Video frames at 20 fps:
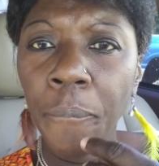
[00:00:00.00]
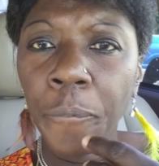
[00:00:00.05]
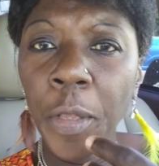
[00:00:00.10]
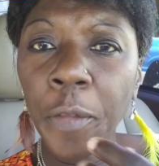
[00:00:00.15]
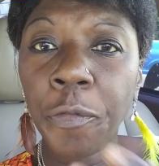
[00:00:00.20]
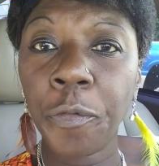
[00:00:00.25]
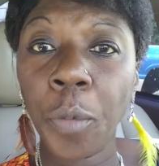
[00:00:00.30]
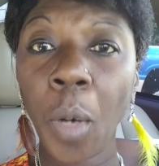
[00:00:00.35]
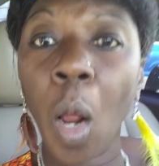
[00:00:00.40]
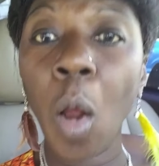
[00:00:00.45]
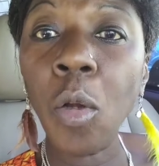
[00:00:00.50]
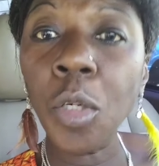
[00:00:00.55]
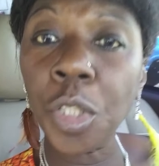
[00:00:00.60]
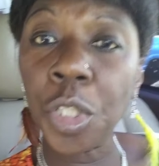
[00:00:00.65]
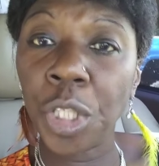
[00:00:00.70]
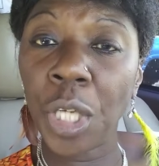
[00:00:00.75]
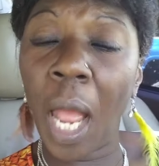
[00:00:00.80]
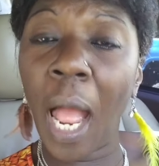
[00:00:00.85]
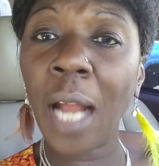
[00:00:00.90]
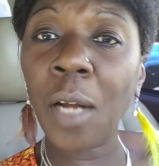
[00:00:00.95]
The throat
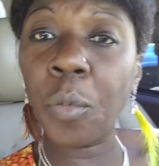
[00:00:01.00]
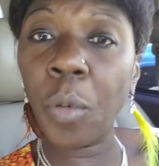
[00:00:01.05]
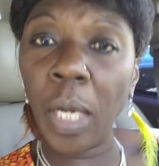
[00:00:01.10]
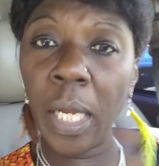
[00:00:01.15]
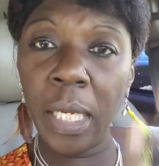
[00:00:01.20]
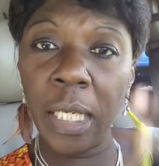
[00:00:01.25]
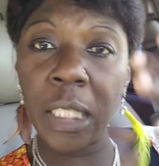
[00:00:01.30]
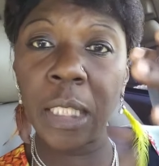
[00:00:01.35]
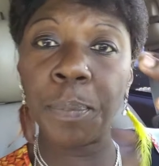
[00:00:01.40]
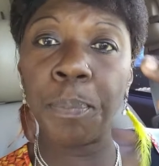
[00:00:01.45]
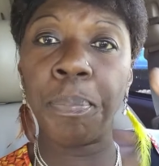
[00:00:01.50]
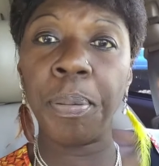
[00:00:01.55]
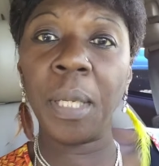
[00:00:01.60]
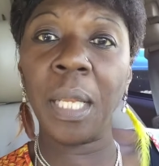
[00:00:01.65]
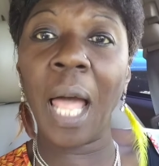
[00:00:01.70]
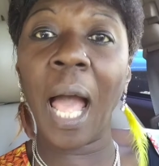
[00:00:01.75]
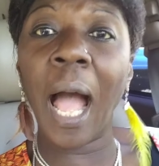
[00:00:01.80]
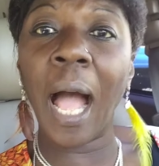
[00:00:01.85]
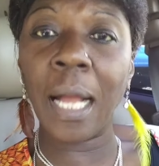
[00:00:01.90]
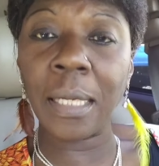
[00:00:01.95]
chakra is
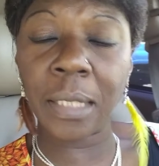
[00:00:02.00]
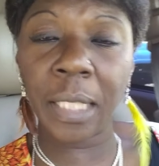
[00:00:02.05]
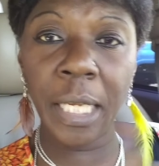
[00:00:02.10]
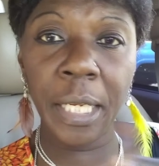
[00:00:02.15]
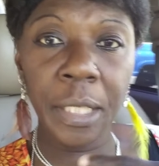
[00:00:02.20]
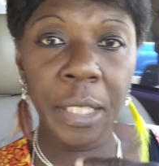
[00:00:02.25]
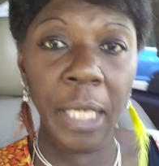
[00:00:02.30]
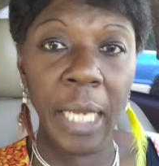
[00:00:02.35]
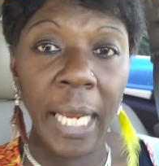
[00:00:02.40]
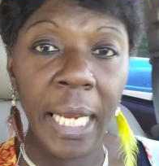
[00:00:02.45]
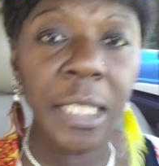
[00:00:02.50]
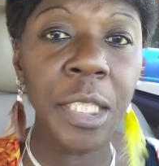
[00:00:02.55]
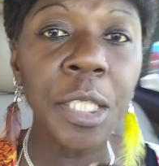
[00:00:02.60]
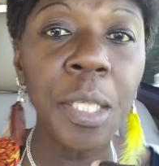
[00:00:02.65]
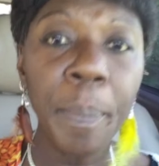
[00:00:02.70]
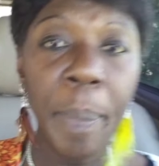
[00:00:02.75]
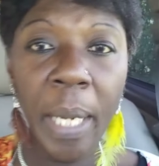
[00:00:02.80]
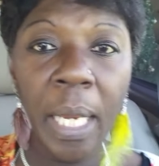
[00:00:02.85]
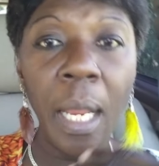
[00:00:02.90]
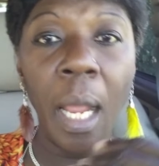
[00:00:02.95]
blocked. It needs
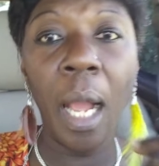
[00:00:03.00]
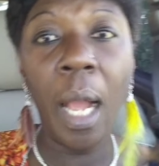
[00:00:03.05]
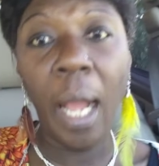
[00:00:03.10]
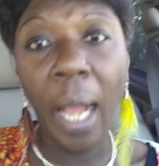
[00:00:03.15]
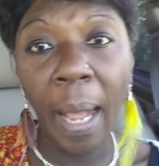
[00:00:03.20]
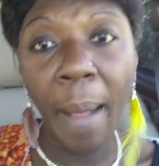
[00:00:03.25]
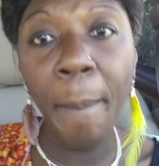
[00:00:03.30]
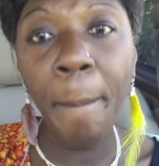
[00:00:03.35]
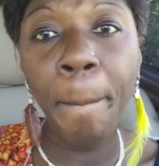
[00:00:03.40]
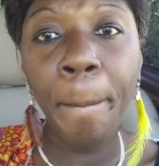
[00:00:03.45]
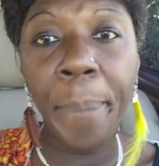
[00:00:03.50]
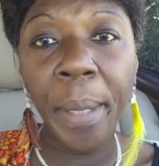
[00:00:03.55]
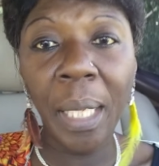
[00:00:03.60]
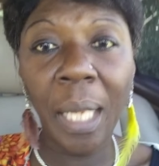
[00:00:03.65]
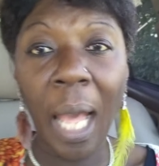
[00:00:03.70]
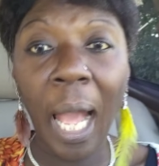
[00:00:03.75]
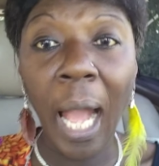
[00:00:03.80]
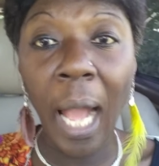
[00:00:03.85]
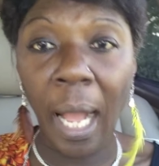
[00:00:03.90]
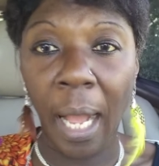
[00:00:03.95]
to be
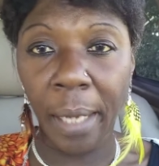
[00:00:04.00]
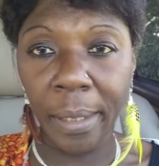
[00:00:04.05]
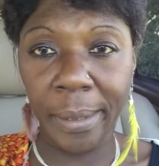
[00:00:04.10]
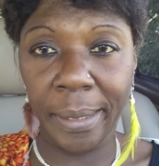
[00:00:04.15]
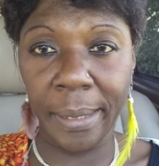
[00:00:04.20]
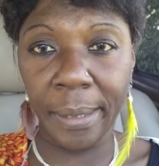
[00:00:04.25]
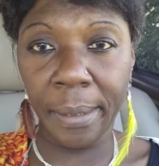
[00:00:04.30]
unblocked.